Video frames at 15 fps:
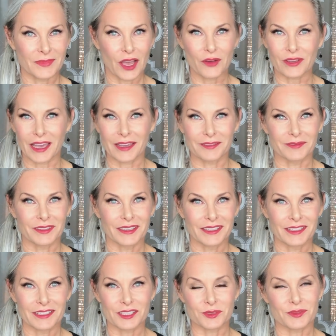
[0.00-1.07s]
Okay,
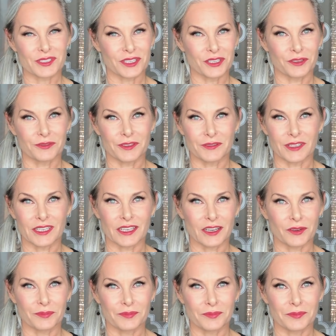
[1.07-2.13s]
this was a goofy
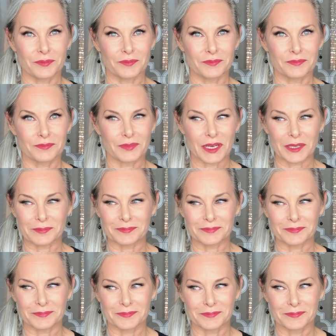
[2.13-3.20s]
video, but
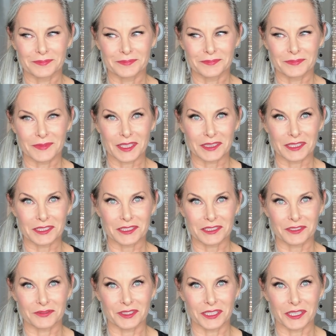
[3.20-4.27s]
at least
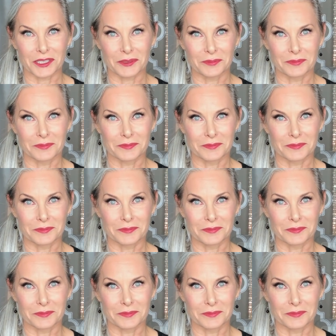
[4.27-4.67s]
it's a video.